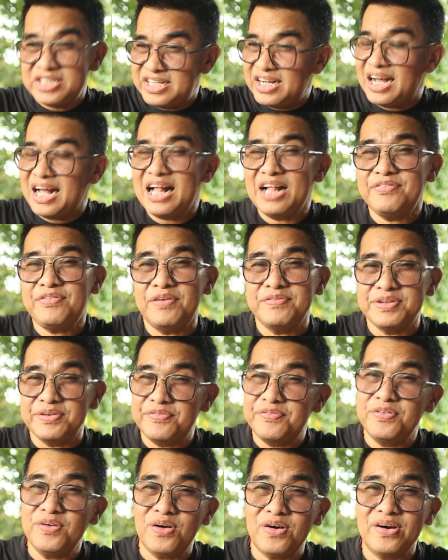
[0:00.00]
the half of the
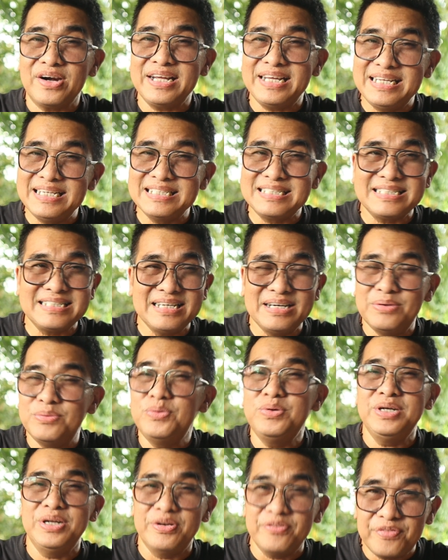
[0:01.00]
floor is a
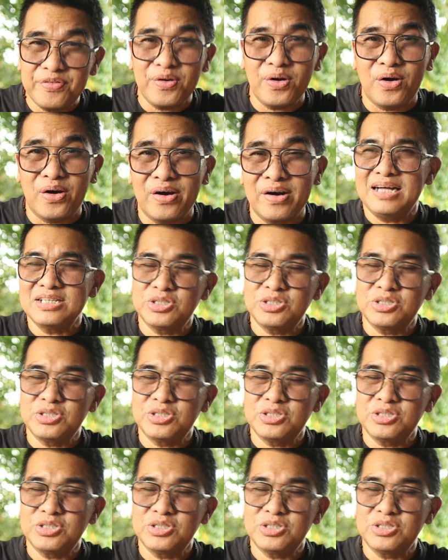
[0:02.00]
wooden floor.